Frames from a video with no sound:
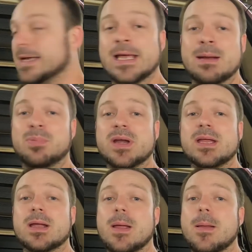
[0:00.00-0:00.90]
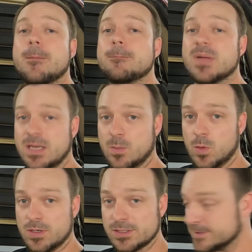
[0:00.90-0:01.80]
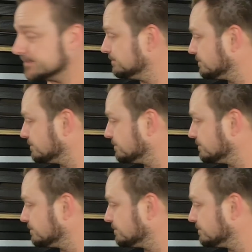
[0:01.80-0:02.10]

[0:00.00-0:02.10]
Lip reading: It ain't pretty, but it works.